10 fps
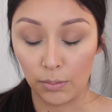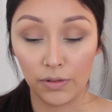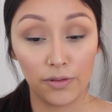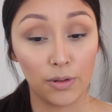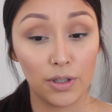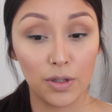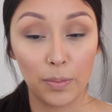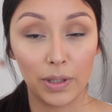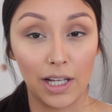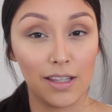before you
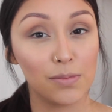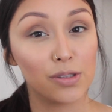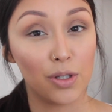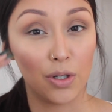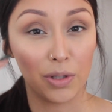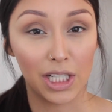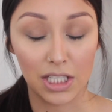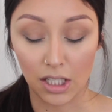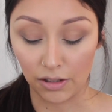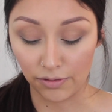apply them so you don't get a
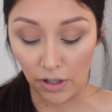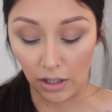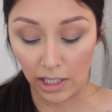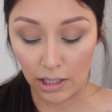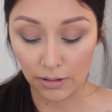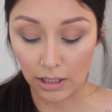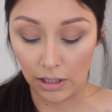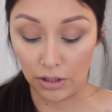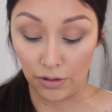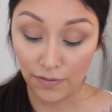ton of fallout
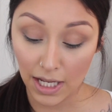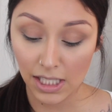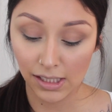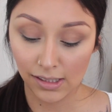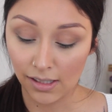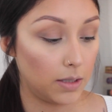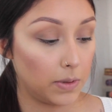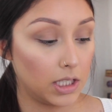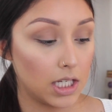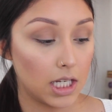on your face. I'm
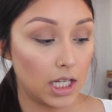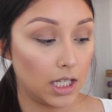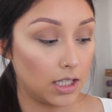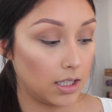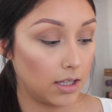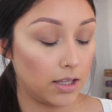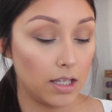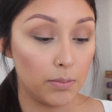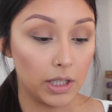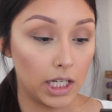going to take
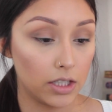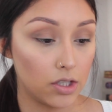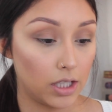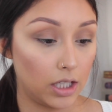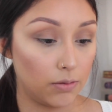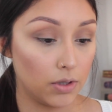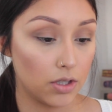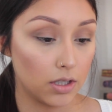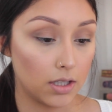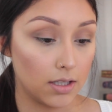the black shade,
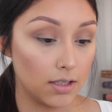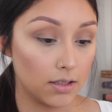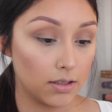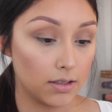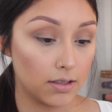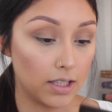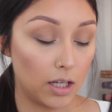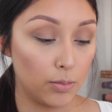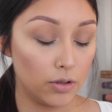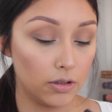which is
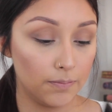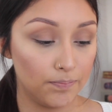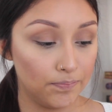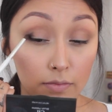Sable.